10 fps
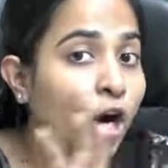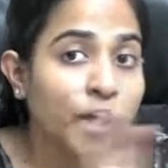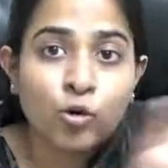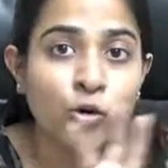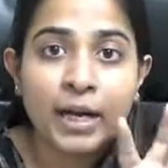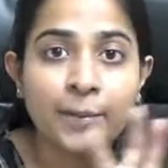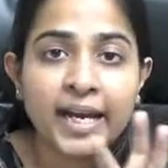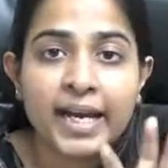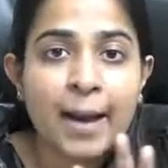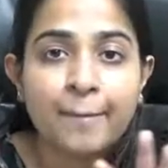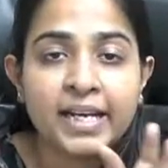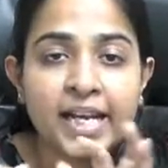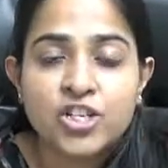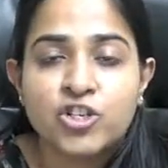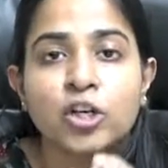go and make an
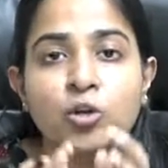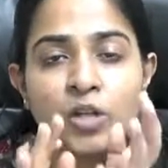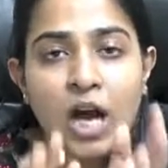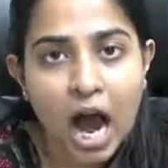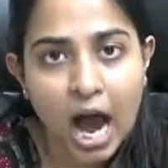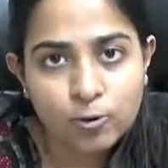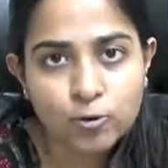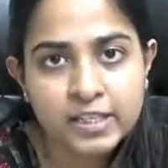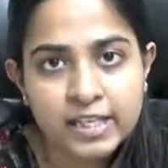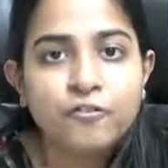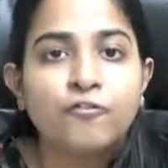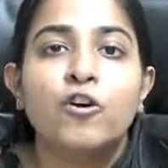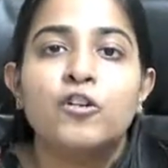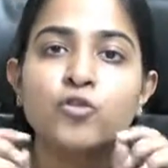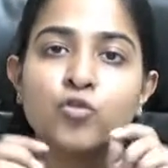application to the ROC for
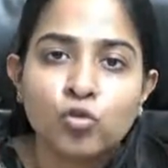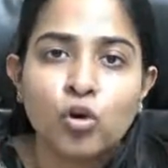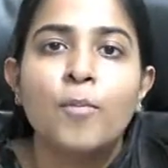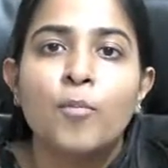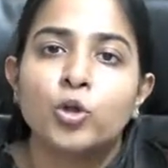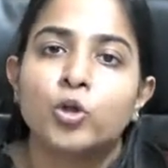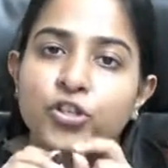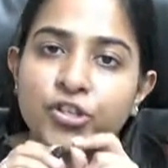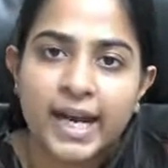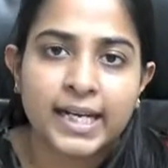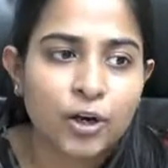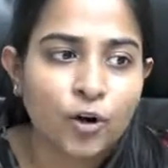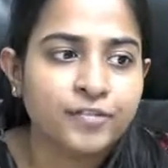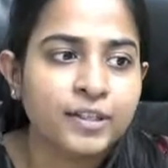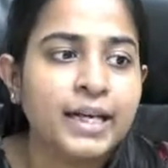suo moto striking of
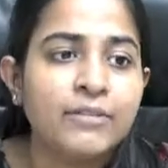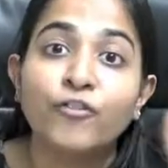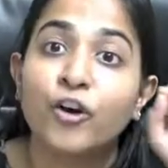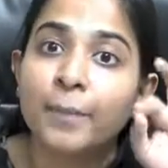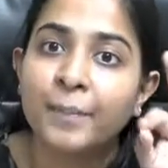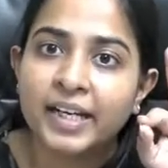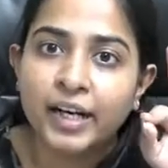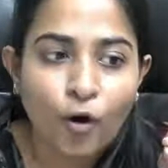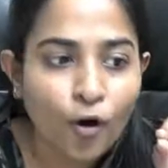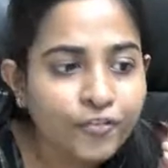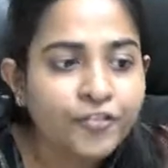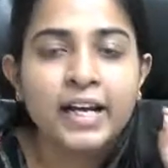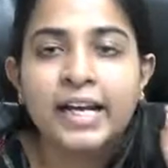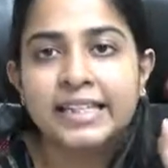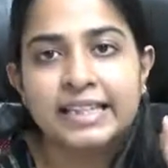the name for a period of
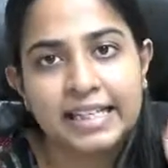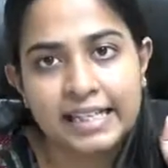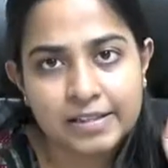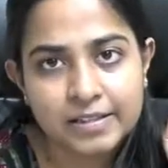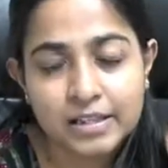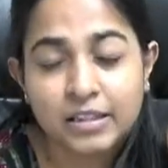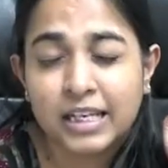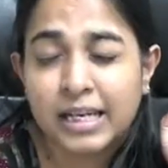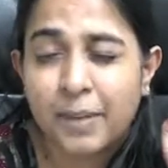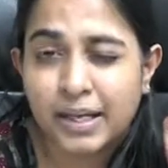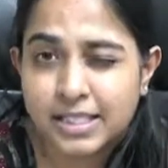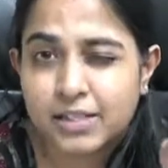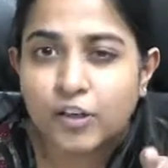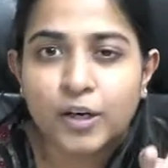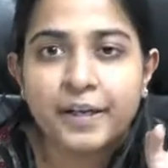3 months, for a
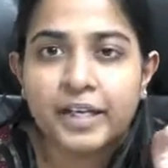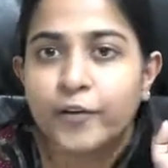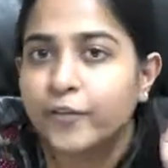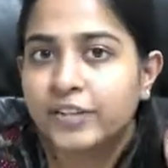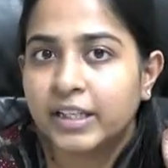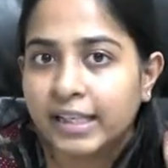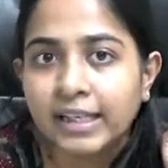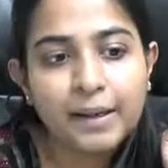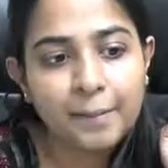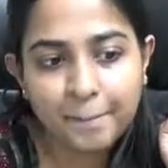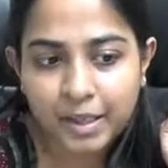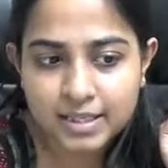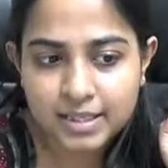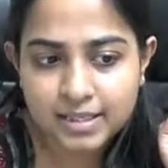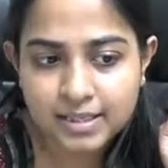period of 3 months.